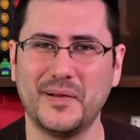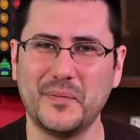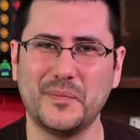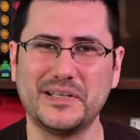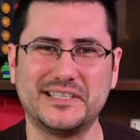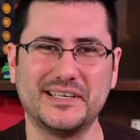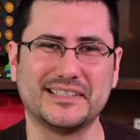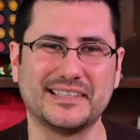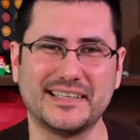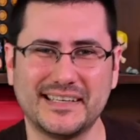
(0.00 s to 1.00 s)
But
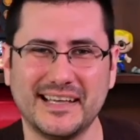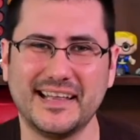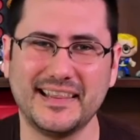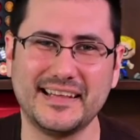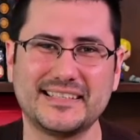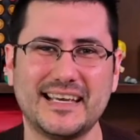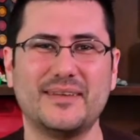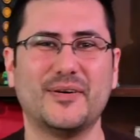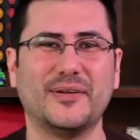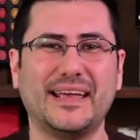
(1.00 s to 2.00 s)
seriously, this
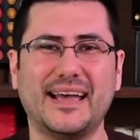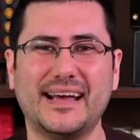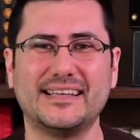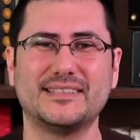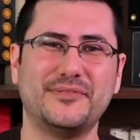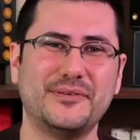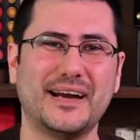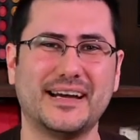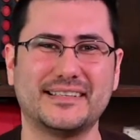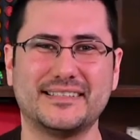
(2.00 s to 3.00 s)
game only has a few
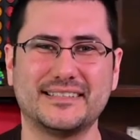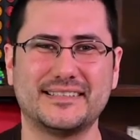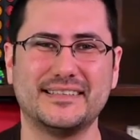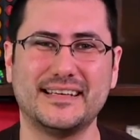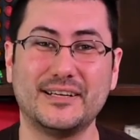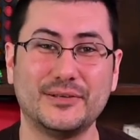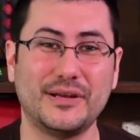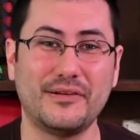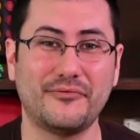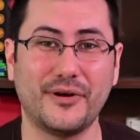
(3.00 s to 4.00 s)
actions,
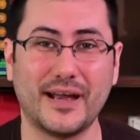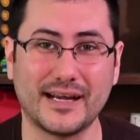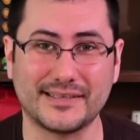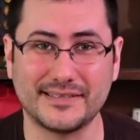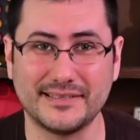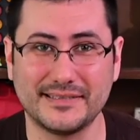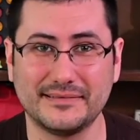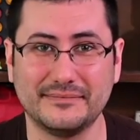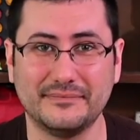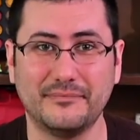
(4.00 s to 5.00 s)
including free actions,
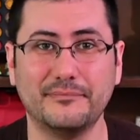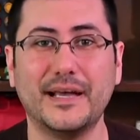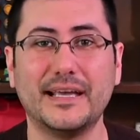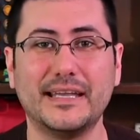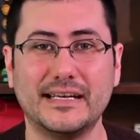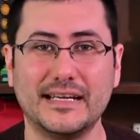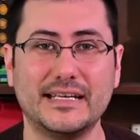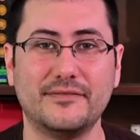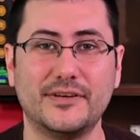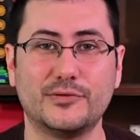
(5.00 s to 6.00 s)
making an
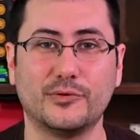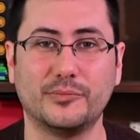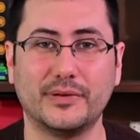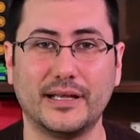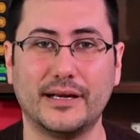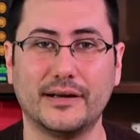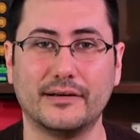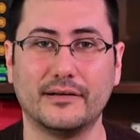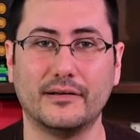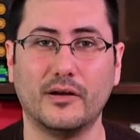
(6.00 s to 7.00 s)
individual
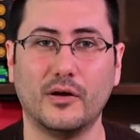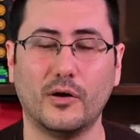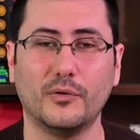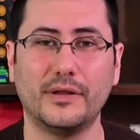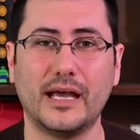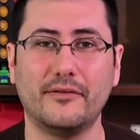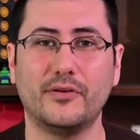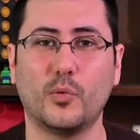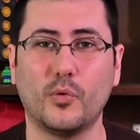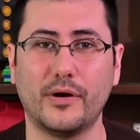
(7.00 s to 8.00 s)
player only having
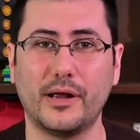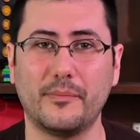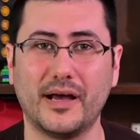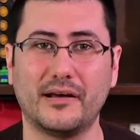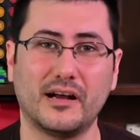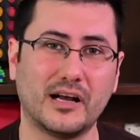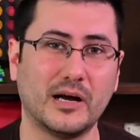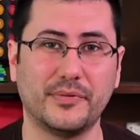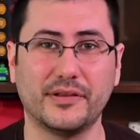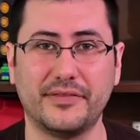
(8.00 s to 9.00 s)
to worry about a
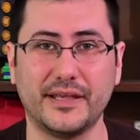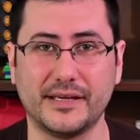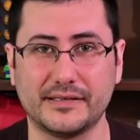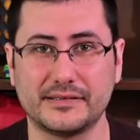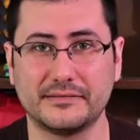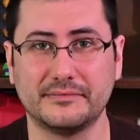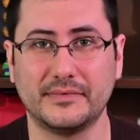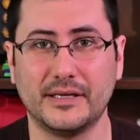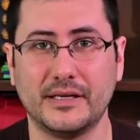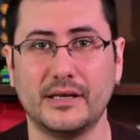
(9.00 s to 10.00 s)
couple of things.
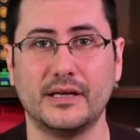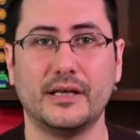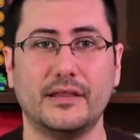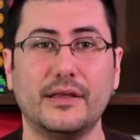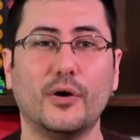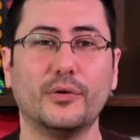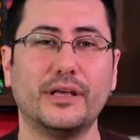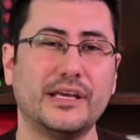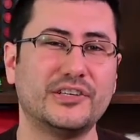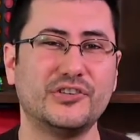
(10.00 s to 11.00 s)
The
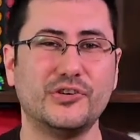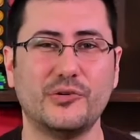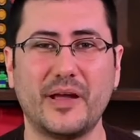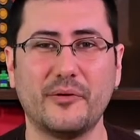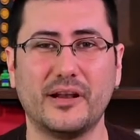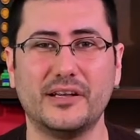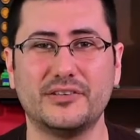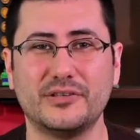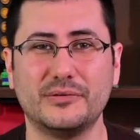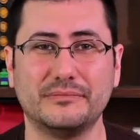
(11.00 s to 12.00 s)
only issue you may run
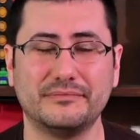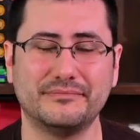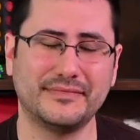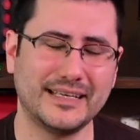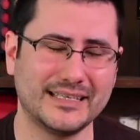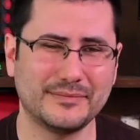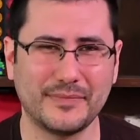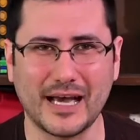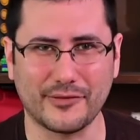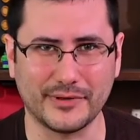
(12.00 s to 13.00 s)
into is
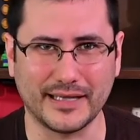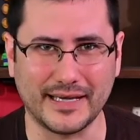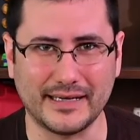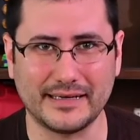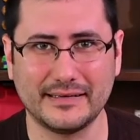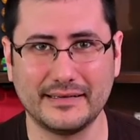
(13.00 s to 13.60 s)
math related.